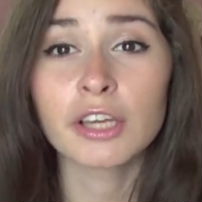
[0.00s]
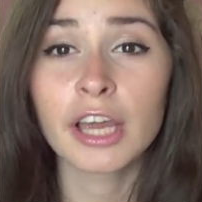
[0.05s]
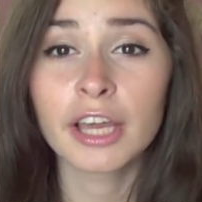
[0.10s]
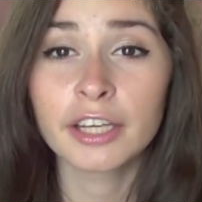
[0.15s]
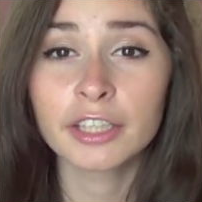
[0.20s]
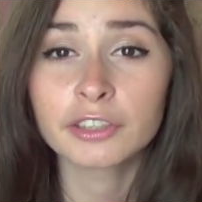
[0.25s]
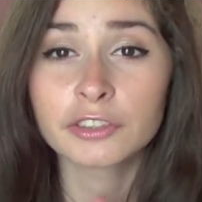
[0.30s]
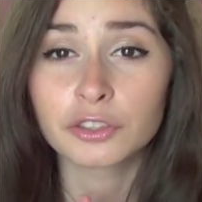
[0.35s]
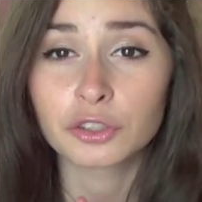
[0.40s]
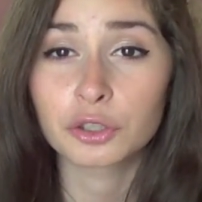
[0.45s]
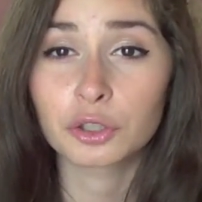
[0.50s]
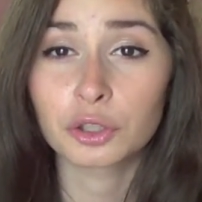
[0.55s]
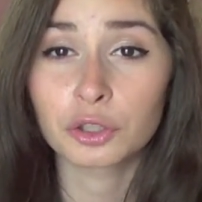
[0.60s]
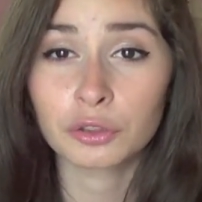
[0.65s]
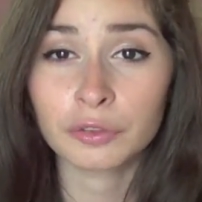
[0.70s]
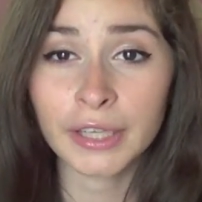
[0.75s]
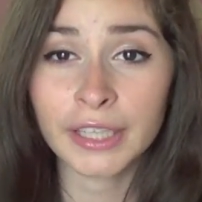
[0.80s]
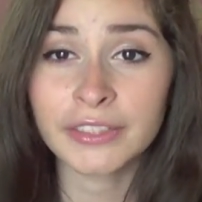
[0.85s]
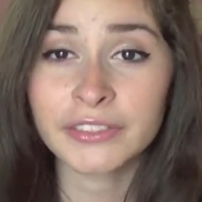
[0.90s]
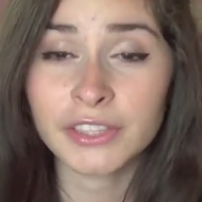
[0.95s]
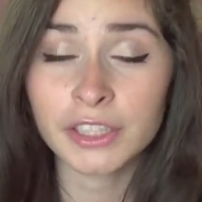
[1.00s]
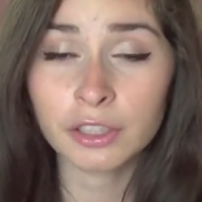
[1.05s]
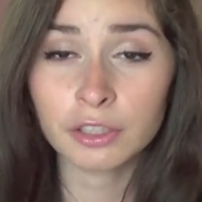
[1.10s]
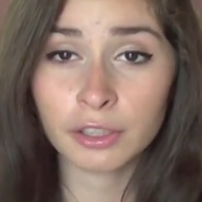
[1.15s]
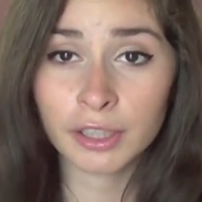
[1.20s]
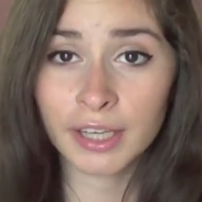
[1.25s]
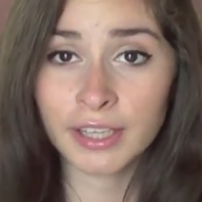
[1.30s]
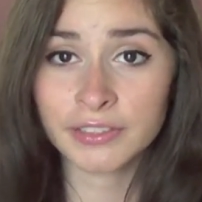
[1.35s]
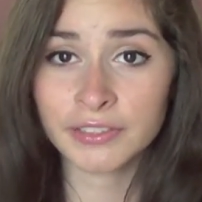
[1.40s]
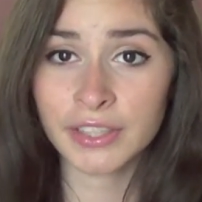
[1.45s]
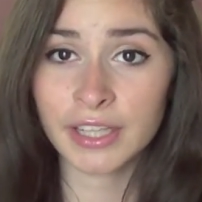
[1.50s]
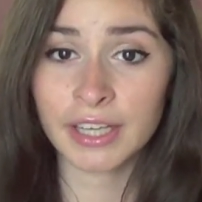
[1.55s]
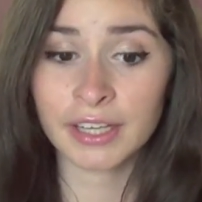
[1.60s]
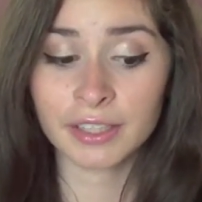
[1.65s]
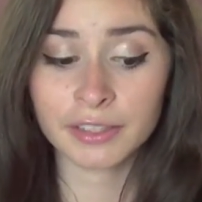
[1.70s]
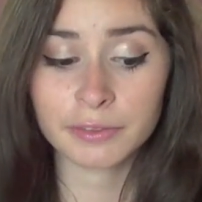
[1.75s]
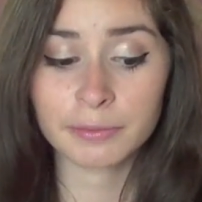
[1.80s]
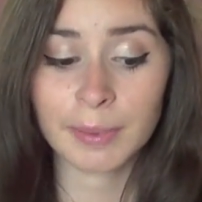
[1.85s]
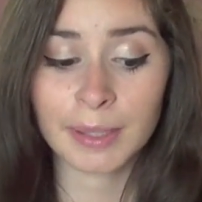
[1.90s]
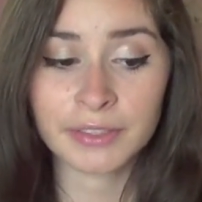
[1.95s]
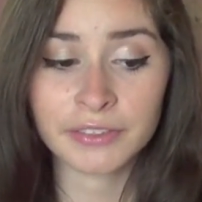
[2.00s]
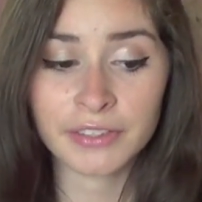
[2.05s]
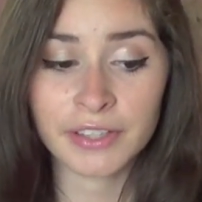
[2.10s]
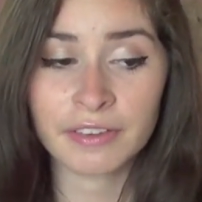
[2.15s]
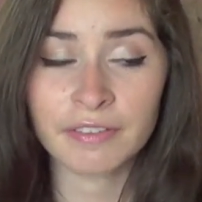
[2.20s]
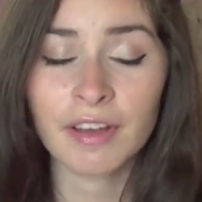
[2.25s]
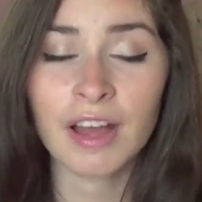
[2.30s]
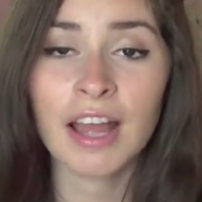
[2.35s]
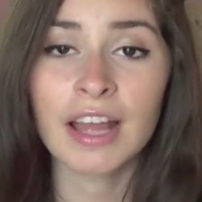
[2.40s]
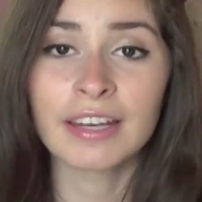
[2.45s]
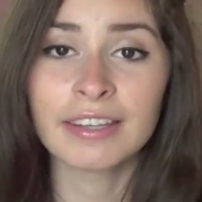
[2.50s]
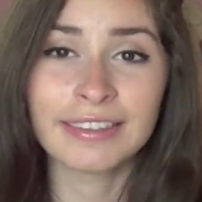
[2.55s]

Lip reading: It is crazy inexpensive.